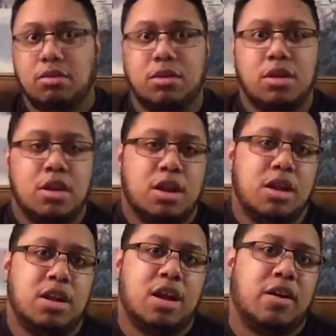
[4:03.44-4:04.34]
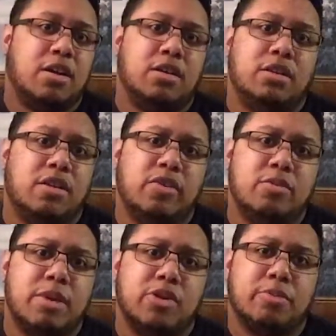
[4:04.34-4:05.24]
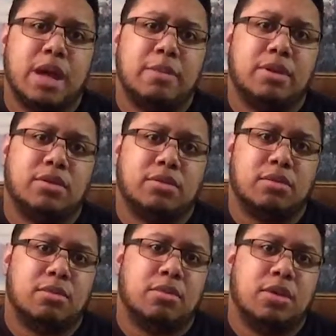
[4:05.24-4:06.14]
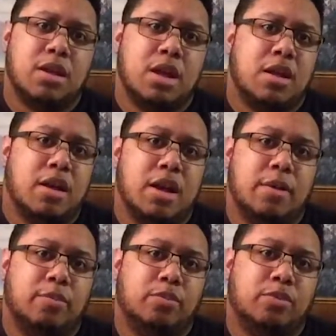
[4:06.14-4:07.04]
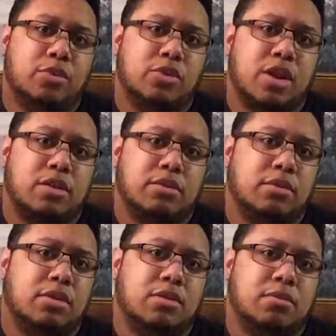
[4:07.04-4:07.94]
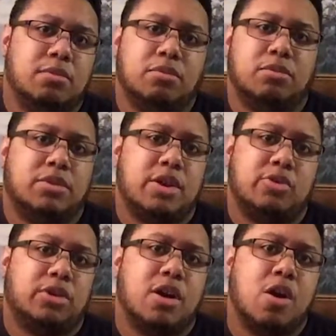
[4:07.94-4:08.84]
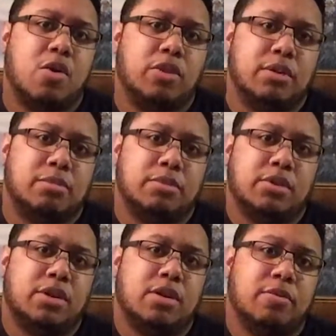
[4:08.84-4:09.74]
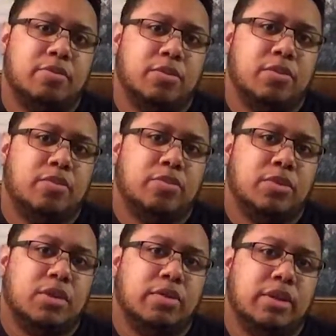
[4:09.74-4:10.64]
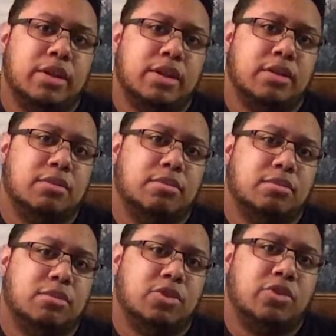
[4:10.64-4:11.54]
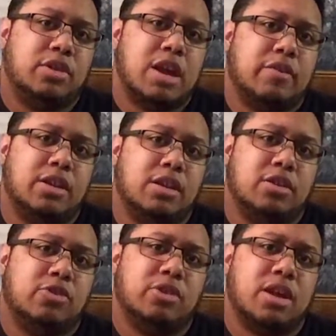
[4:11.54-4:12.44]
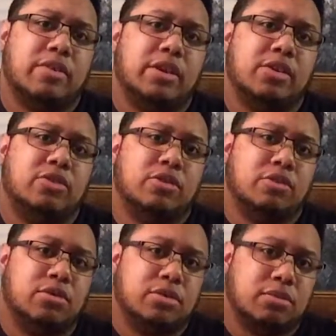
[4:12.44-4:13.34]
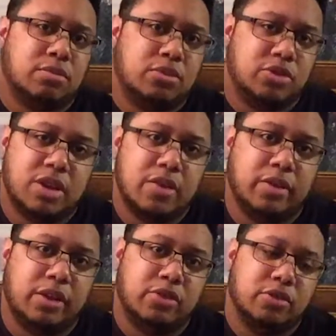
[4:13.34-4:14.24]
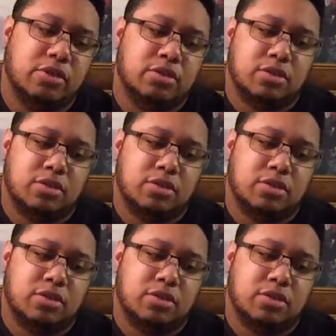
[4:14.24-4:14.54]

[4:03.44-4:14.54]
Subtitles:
and if you make your payments and you're not scared to call them, then you shouldn't have any issues. So.